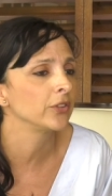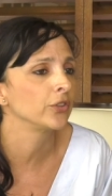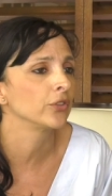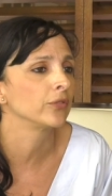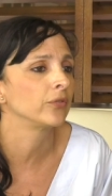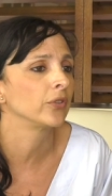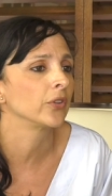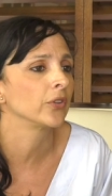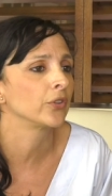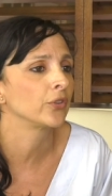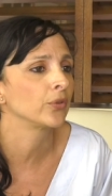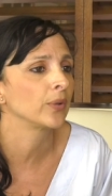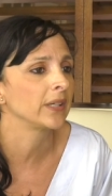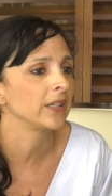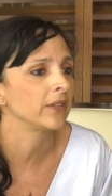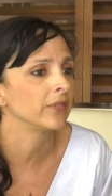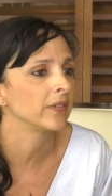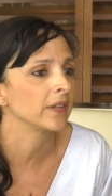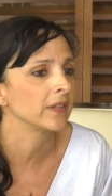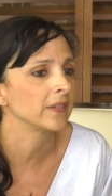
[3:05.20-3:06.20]
vision for the
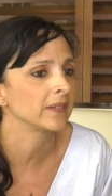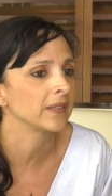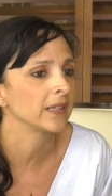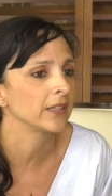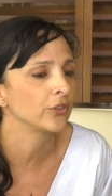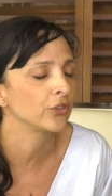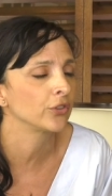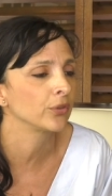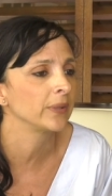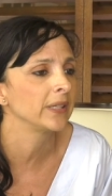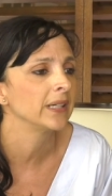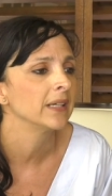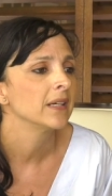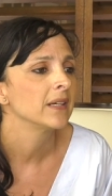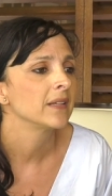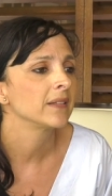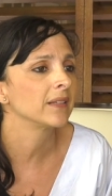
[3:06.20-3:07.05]
21st century,